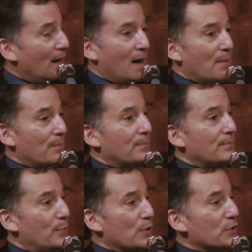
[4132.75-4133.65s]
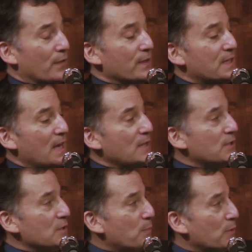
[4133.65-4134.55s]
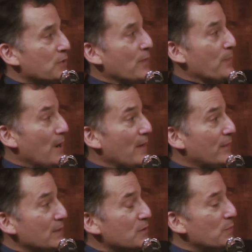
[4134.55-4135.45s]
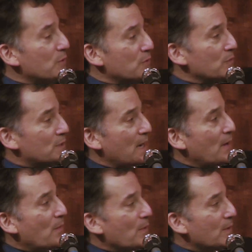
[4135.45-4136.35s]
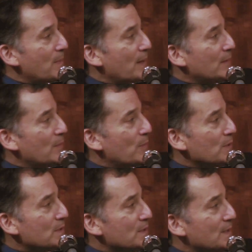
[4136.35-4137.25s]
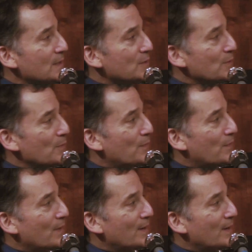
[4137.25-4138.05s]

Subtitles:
Books on the sages, books on the prophets. Would you say a word about the books that you've